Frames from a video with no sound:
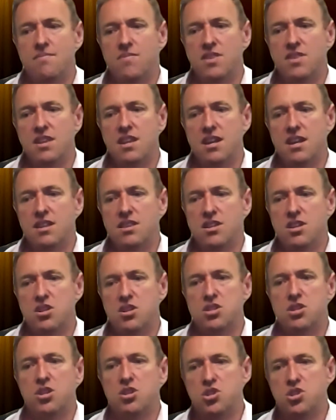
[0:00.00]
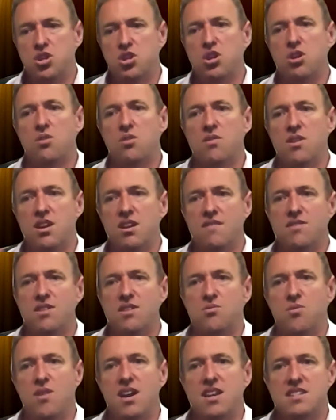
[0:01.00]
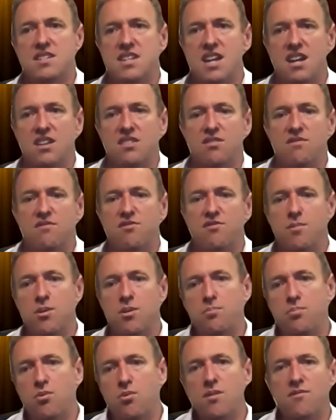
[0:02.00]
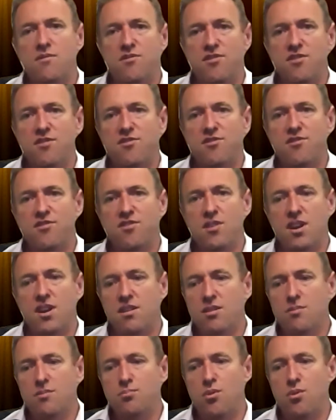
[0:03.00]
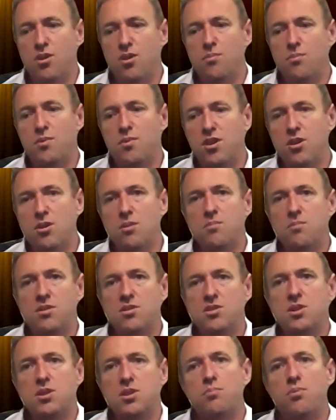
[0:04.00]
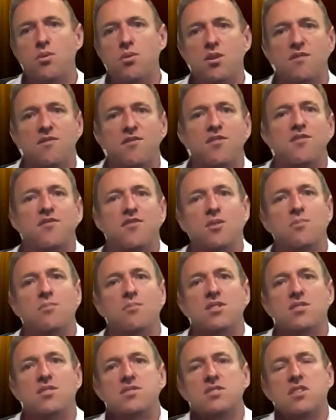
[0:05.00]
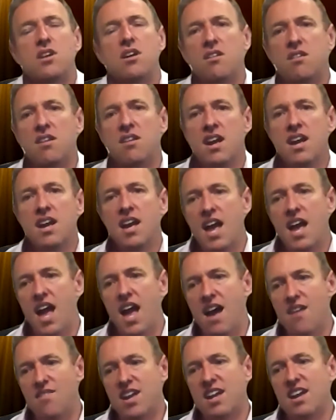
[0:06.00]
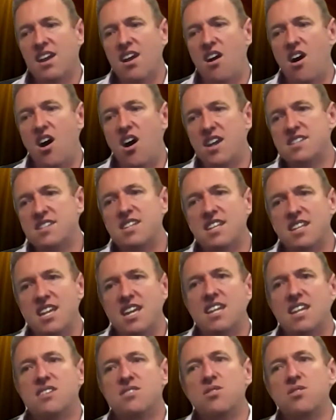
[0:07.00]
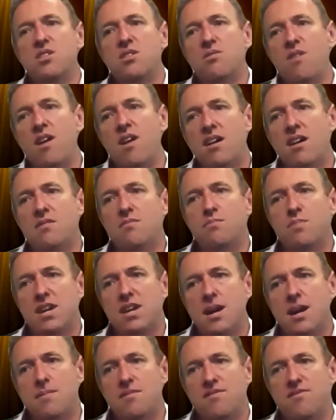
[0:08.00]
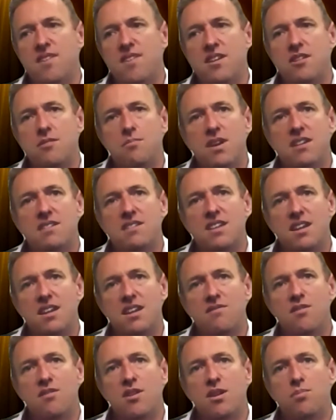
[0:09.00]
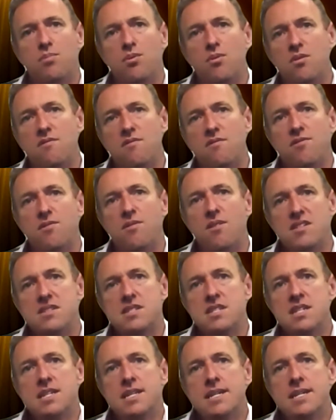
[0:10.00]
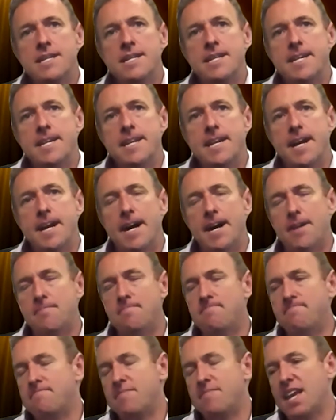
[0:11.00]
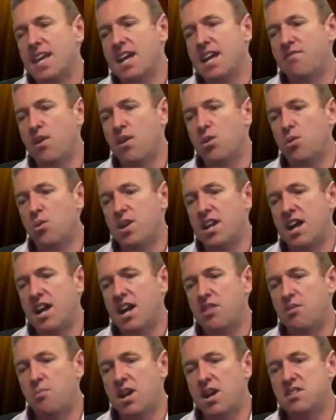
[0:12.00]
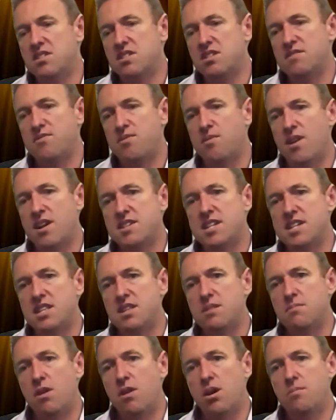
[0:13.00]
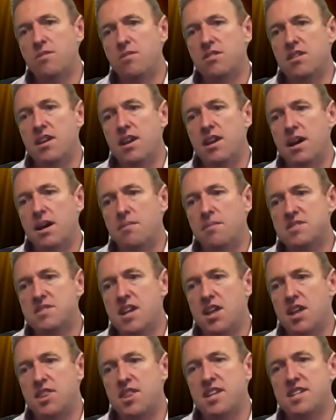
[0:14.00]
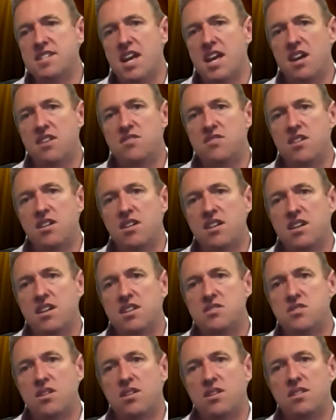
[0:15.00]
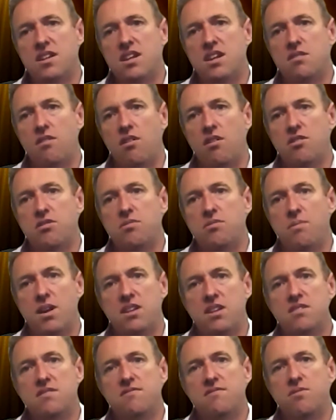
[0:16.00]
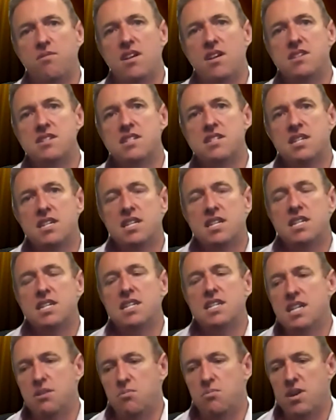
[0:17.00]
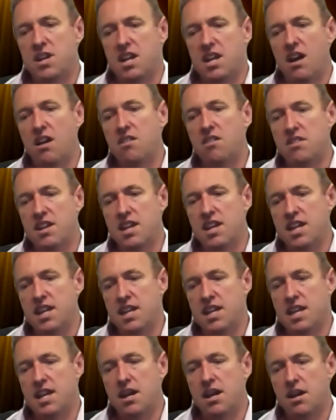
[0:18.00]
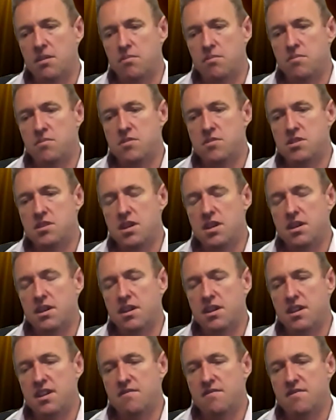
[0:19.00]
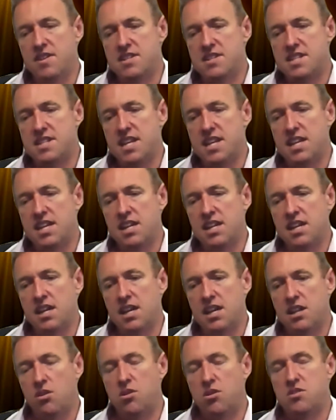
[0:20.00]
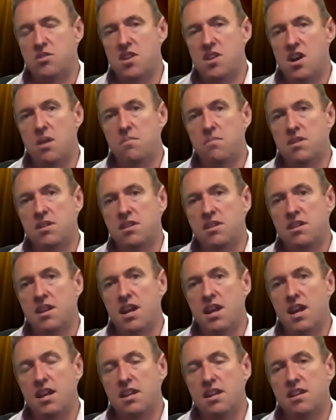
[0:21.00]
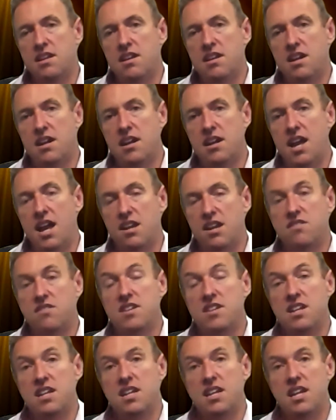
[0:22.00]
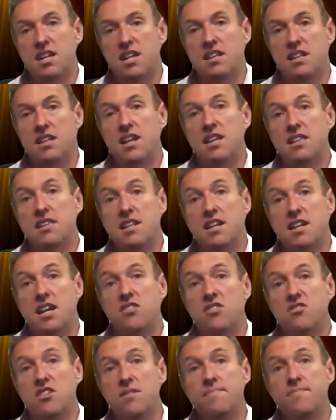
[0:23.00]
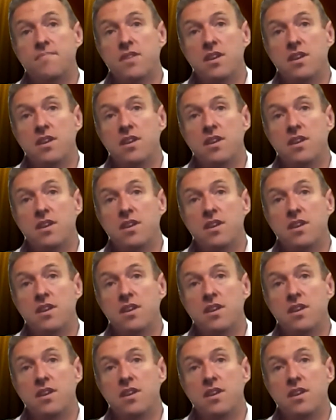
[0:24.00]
the security of the transaction from the point of procurement to the point of fulfillment. So having eyes and ears on the ground becomes fundamentally very important for us. Sure. If I look at other regions for us at the moment, Southeast Asia is certainly a growth region for us, and we're currently investing a lot of time and energy in Indonesia,